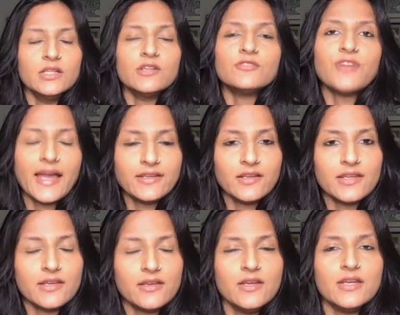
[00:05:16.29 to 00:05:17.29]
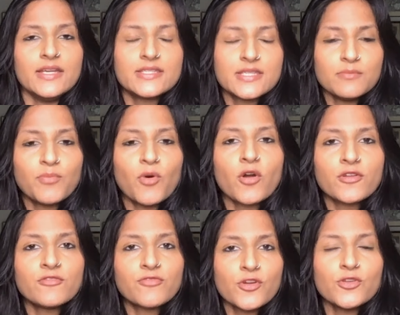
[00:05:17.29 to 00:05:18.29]
Finally, it's
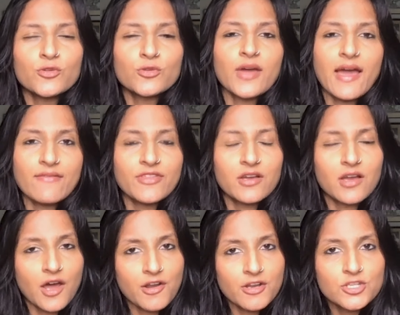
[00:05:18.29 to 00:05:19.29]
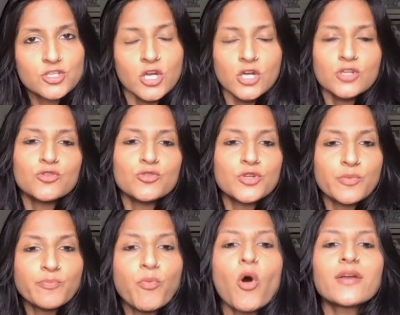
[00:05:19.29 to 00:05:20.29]
important for you to have the courage to
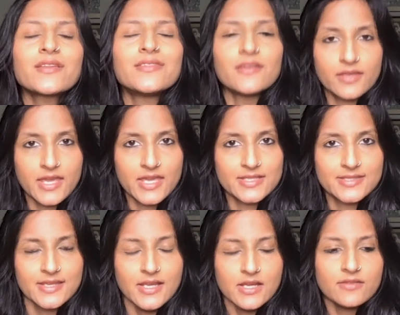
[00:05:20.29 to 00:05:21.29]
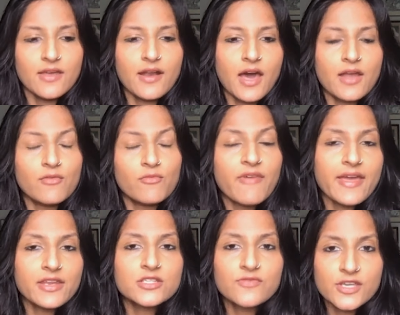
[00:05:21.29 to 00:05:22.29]
report the case. There are
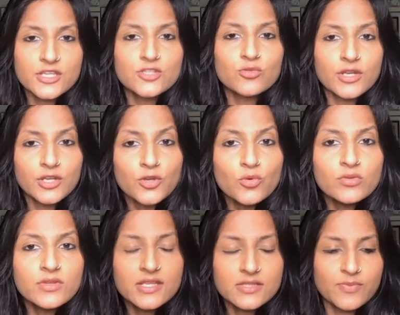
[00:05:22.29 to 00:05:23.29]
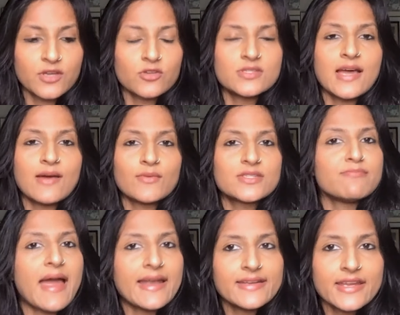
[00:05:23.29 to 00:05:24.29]
various ways you can do this, because now it's
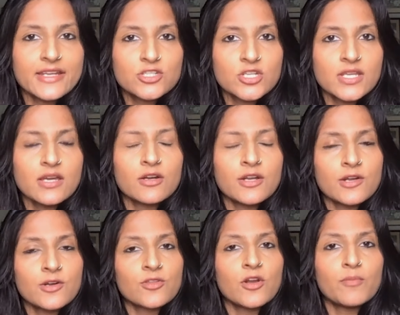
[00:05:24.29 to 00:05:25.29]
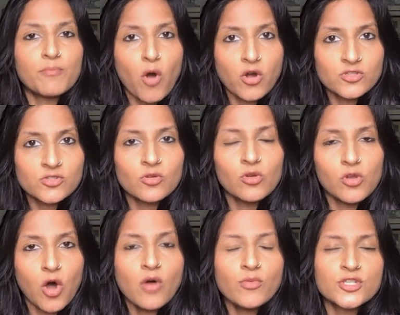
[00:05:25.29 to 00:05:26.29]
mandatory under the POCSO
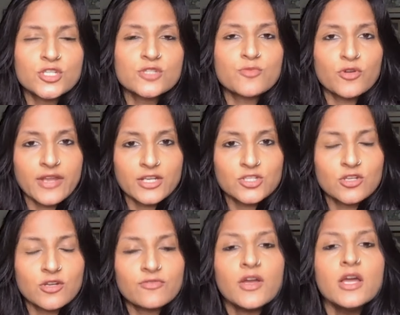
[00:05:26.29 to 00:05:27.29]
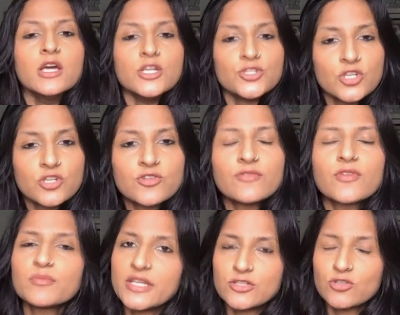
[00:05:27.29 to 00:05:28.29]
law, which is Protection of Children
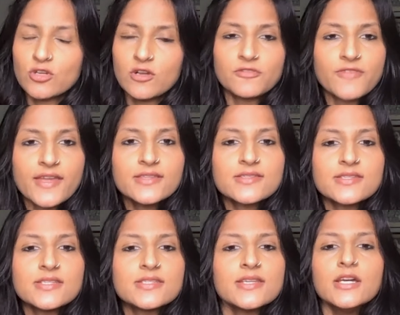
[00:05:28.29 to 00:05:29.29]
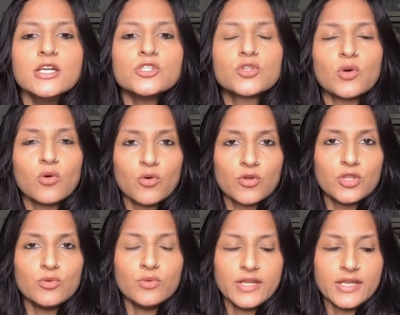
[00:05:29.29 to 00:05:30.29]
from Sexual Offences. So
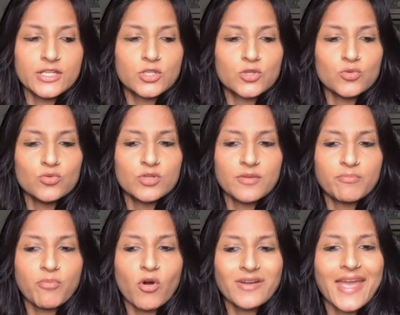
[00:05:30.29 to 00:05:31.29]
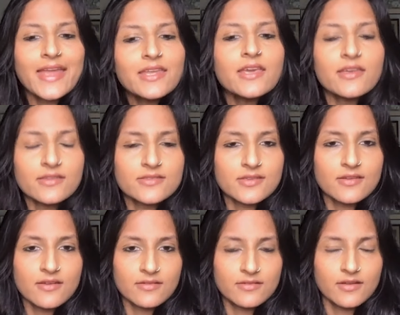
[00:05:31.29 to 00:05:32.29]
you need to report any
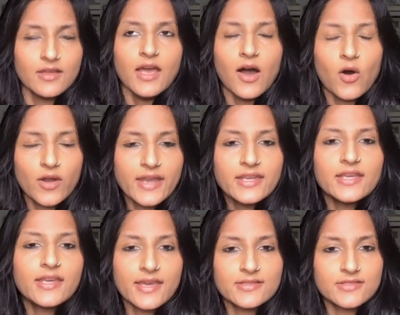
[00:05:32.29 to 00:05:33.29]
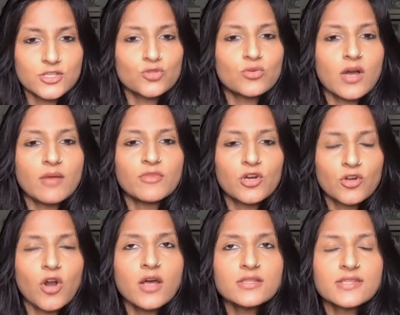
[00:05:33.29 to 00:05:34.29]
incident or any case that you come
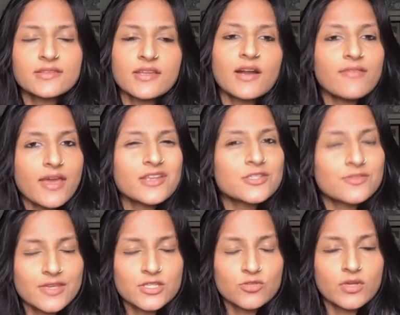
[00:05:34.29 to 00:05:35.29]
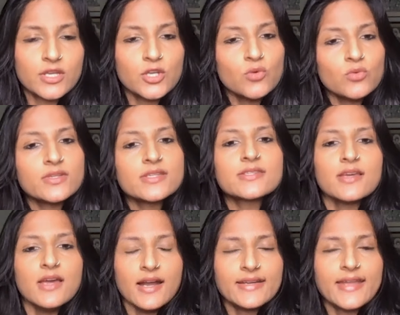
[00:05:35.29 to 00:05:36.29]
across, and there are various ways you can do this.
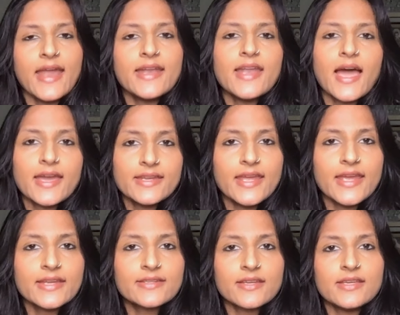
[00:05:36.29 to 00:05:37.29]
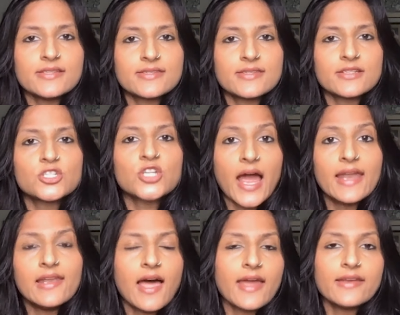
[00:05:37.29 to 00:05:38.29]
1098 is the
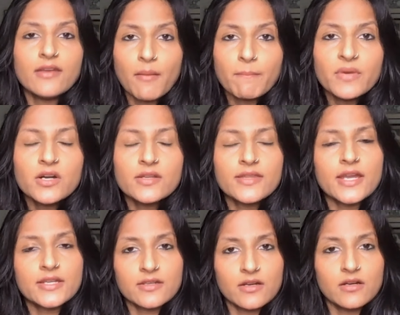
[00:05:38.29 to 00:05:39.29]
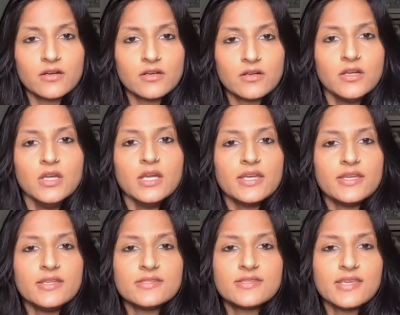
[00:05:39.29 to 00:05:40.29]
child line number that
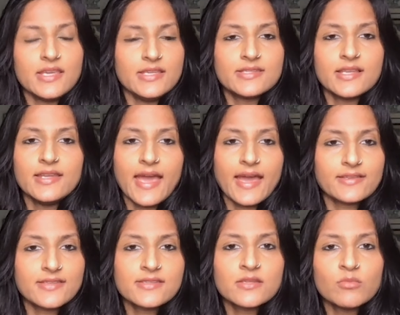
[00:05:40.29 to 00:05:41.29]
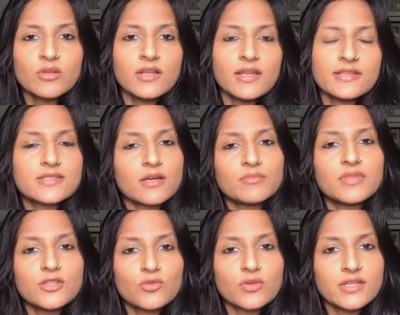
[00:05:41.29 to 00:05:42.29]
is easily accessible and
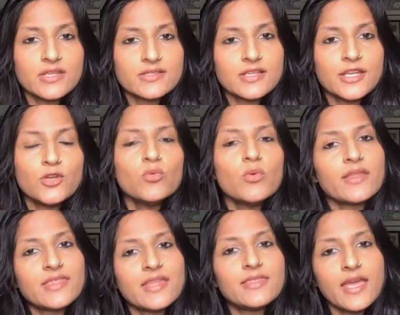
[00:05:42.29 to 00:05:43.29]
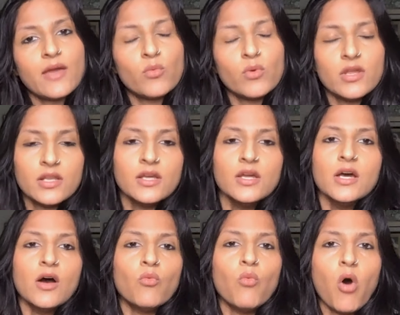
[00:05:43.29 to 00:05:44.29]
something you can easily do, and then they will
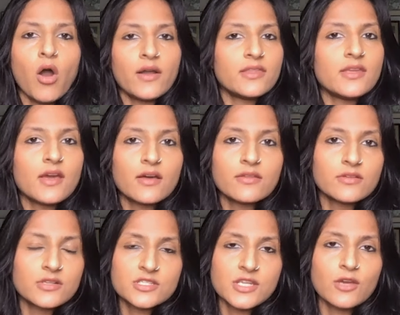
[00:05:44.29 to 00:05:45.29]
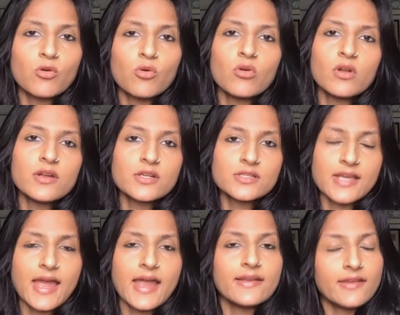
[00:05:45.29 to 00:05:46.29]
warn the other stakeholders
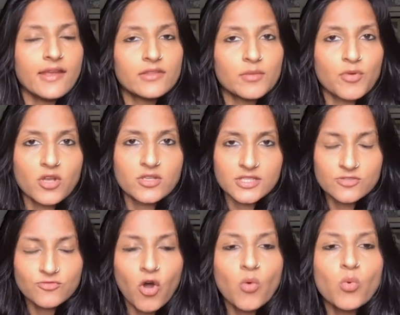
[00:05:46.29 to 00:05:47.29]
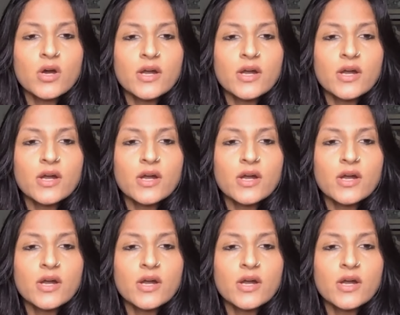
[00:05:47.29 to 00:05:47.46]
and take the process forward.